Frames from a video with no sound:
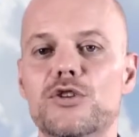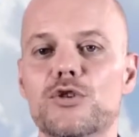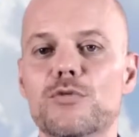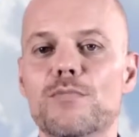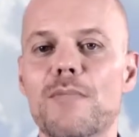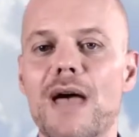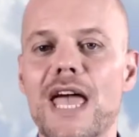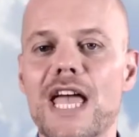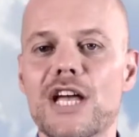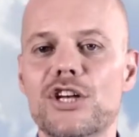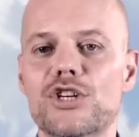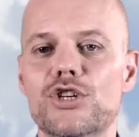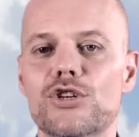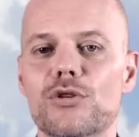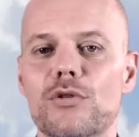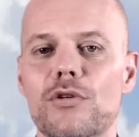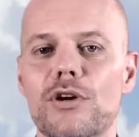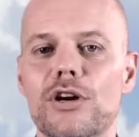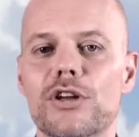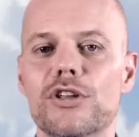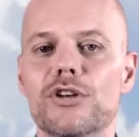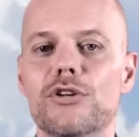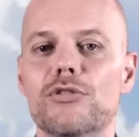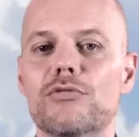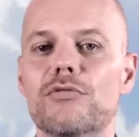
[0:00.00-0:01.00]
To make
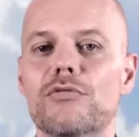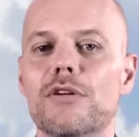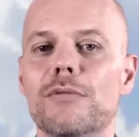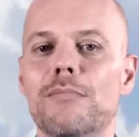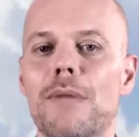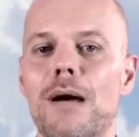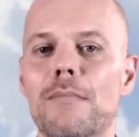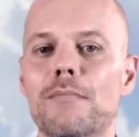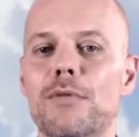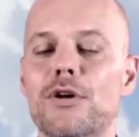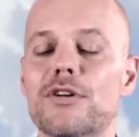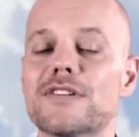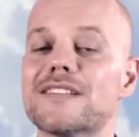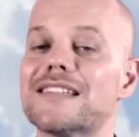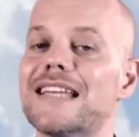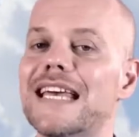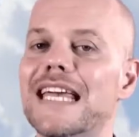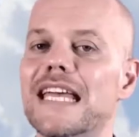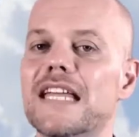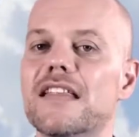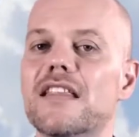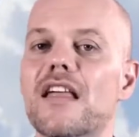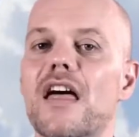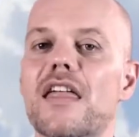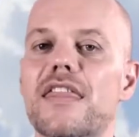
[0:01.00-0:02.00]
sure you remember
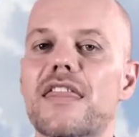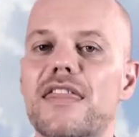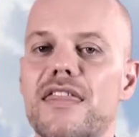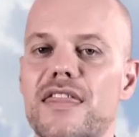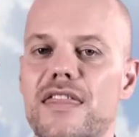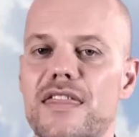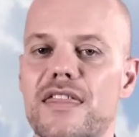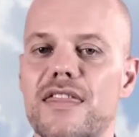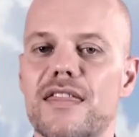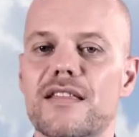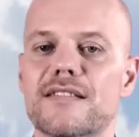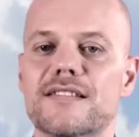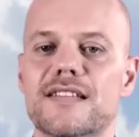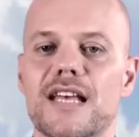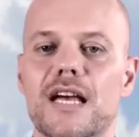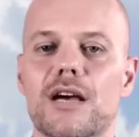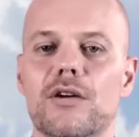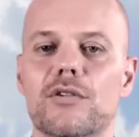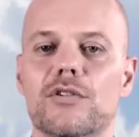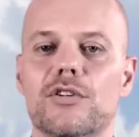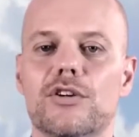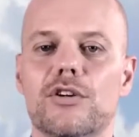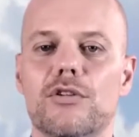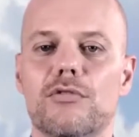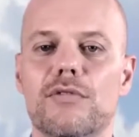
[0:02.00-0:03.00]
saying the th
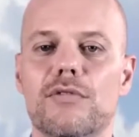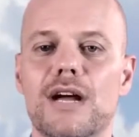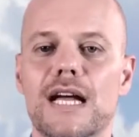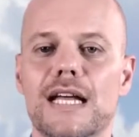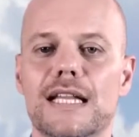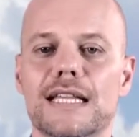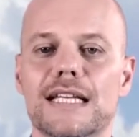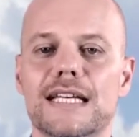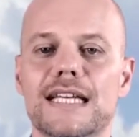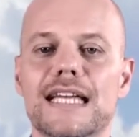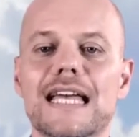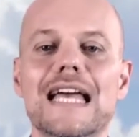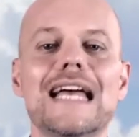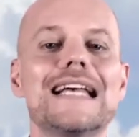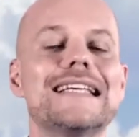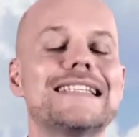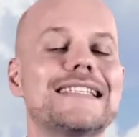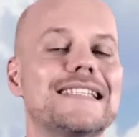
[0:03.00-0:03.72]
sound correctly,